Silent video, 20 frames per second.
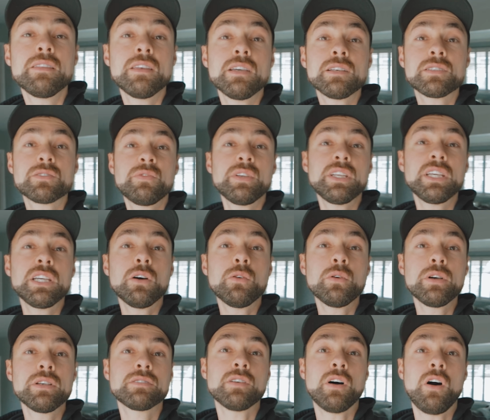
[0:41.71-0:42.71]
This video
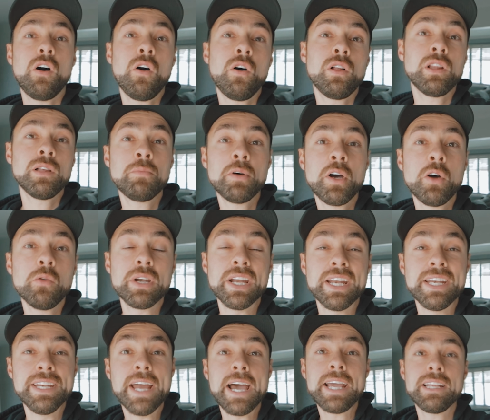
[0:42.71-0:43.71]
is all about
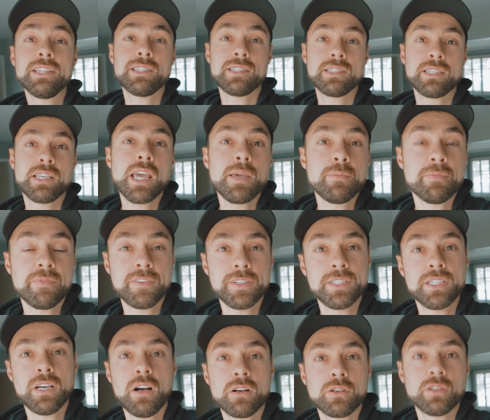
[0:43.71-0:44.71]
nightscape
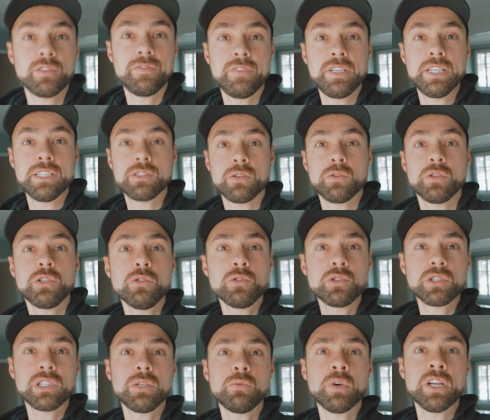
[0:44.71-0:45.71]
photography. So
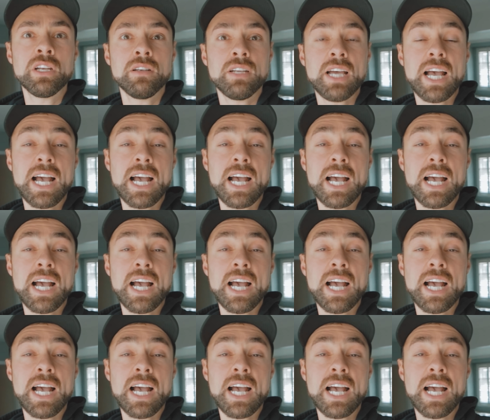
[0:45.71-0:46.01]
usually when